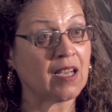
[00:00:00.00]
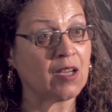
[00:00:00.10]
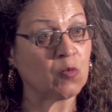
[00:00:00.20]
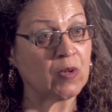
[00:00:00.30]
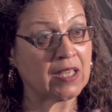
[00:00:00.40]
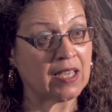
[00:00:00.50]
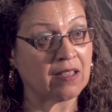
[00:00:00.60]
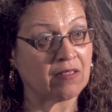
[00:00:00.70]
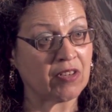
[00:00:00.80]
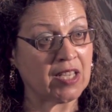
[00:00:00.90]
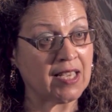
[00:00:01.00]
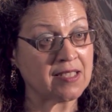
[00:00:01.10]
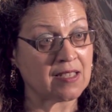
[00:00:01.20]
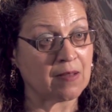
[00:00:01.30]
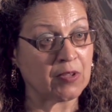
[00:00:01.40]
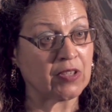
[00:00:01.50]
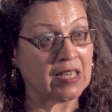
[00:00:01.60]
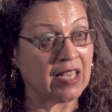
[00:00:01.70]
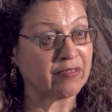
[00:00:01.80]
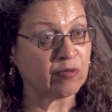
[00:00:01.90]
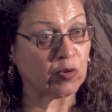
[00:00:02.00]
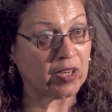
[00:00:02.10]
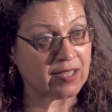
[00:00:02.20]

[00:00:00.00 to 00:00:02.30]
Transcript: and we can create a better life for